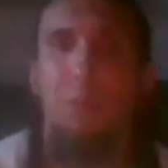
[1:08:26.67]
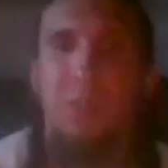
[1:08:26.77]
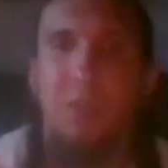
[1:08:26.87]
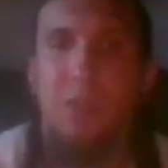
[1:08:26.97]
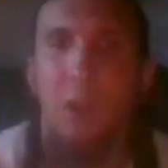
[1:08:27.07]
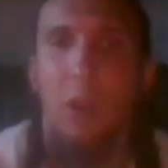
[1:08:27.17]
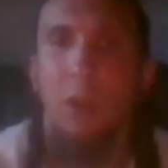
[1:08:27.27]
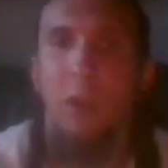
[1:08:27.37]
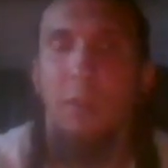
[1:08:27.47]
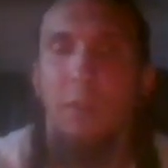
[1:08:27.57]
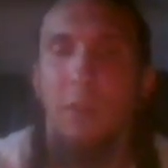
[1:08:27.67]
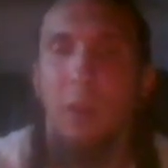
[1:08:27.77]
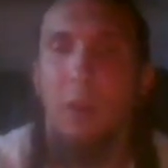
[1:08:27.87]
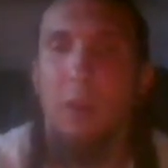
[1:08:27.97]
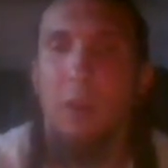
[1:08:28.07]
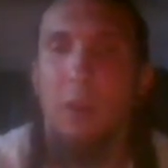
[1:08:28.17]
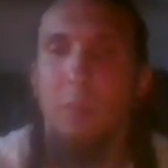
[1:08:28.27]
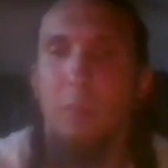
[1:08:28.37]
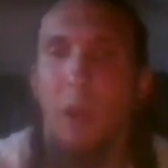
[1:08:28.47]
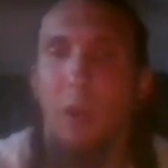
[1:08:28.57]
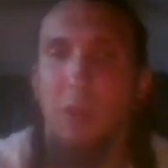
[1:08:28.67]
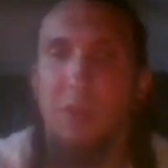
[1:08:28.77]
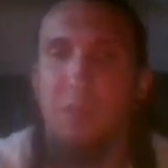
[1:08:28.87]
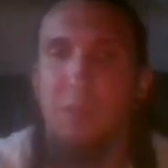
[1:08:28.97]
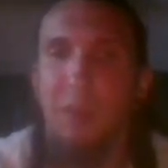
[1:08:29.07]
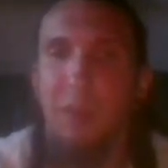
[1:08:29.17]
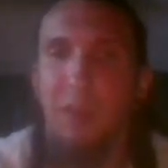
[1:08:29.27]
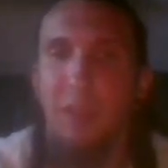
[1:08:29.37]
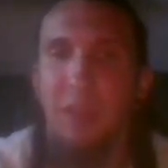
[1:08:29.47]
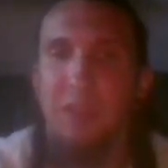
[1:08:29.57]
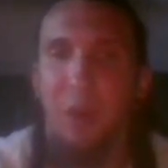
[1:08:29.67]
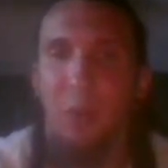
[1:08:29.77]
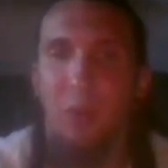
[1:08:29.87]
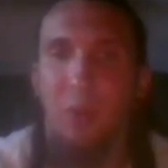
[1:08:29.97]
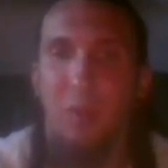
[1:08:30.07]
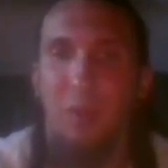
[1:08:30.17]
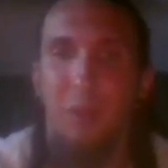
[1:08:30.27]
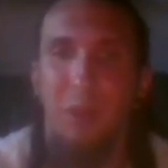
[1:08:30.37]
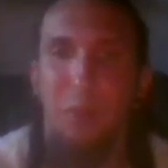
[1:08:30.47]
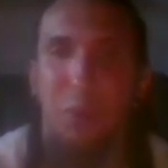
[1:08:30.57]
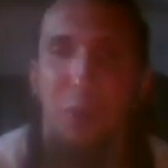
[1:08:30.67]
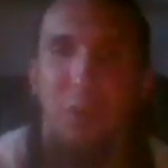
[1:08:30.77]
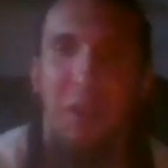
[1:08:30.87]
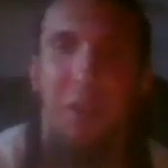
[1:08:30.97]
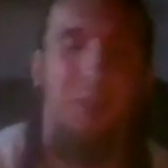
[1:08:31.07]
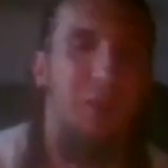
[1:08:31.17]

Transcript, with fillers: sorry if uh, I just made a ding sound. My computer dinged.